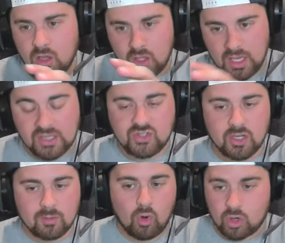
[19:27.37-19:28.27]
Is
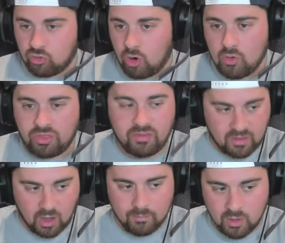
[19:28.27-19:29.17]
there more growth to
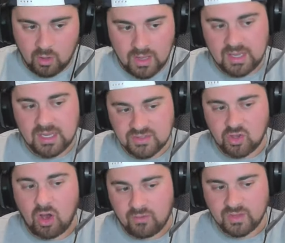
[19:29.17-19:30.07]
come, though, in his
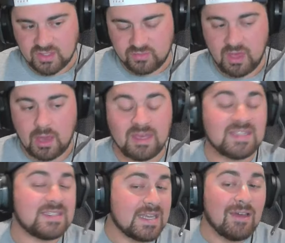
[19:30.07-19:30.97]
offensive game? He
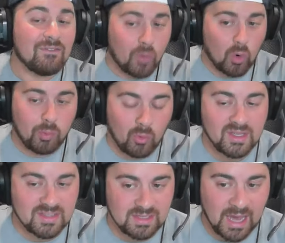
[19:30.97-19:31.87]
did have 4
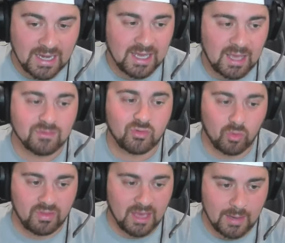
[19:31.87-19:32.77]
points in 9 games
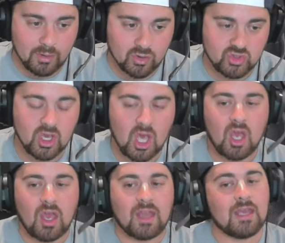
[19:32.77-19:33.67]
for the Amherst,
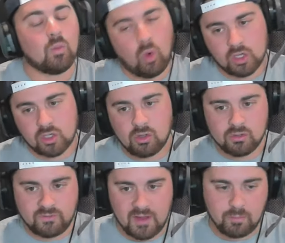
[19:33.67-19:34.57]
and he had 1 goal
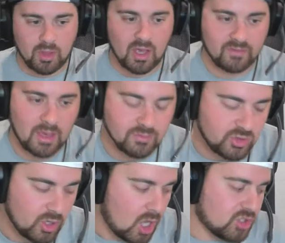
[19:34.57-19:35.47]
in 5 playoff
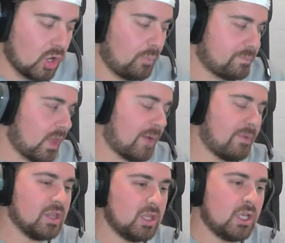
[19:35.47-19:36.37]
games. So I'm a
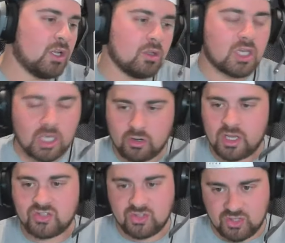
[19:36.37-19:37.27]
little
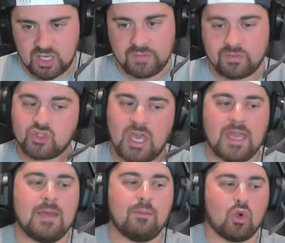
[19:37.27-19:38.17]
curious to see if there's
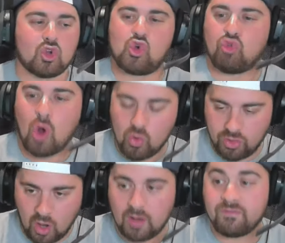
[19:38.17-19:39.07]
any more growth
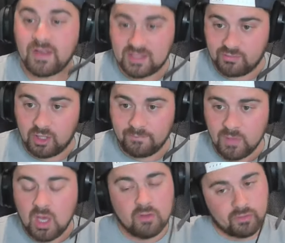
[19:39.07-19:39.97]
offensively
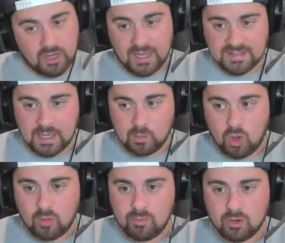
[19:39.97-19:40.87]
for Anton
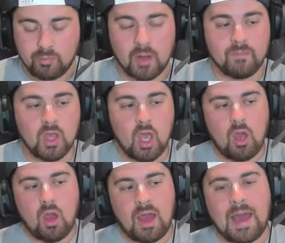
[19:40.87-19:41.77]
Wahlberg. But
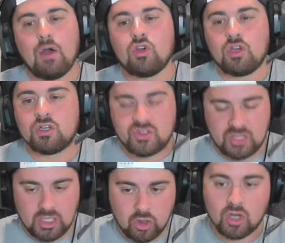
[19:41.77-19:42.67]
how good does
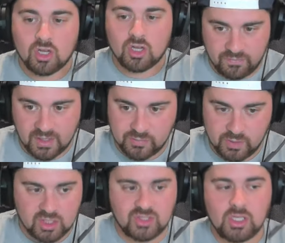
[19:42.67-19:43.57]
he look defensively?
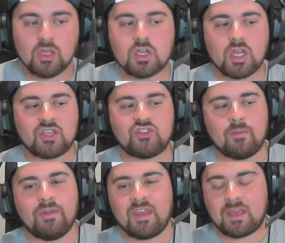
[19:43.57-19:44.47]
Does he look like
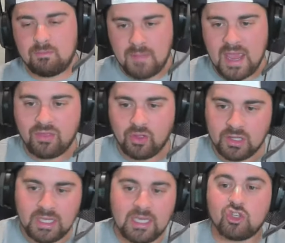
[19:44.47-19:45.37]
someone that can make the
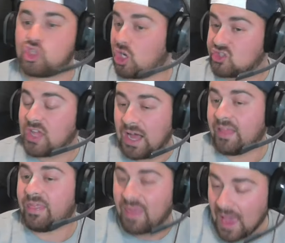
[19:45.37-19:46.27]
league just
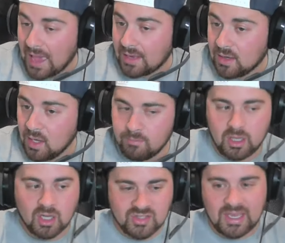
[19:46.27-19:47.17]
on that?
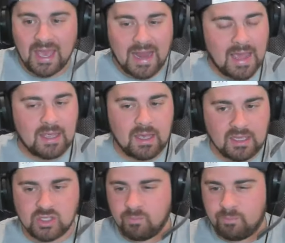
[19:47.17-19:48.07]
Because, again,
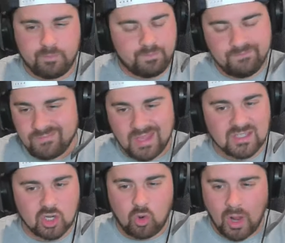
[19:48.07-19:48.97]
it's a
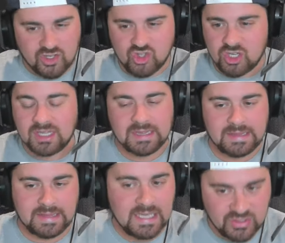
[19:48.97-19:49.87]
question at
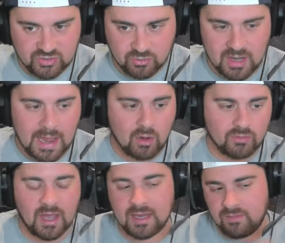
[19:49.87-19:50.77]
least right now, if
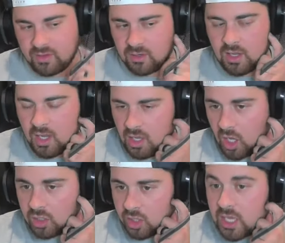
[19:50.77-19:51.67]
not even
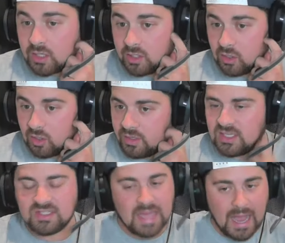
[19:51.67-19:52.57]
a likelihood, that
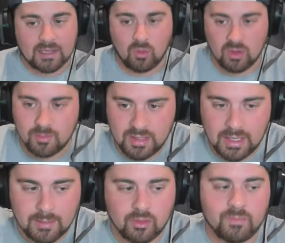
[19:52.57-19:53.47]
he's not going to be
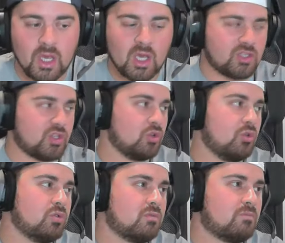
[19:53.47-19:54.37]
able
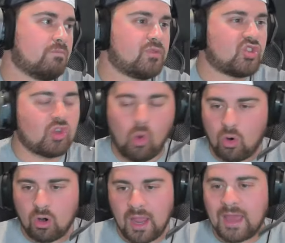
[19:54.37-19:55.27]
to
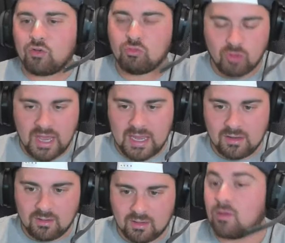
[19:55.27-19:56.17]
score at a rate
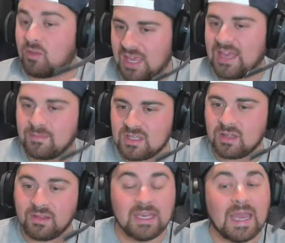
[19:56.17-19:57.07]
that will get him to the
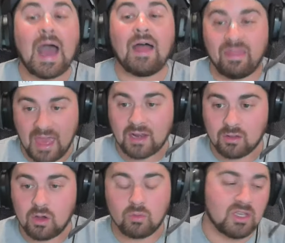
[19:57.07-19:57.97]
league on that
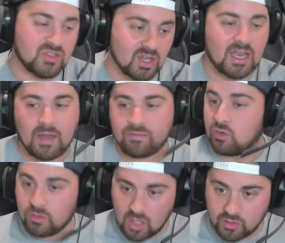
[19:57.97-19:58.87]
alone. He's going to have to
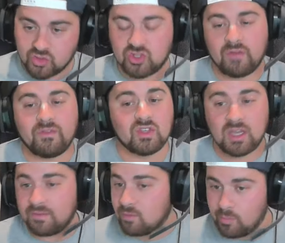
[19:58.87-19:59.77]
do the other stuff. He's going
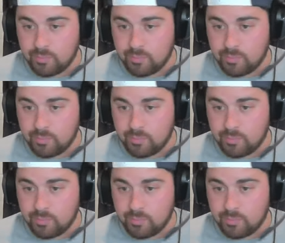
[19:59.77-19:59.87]
to have to be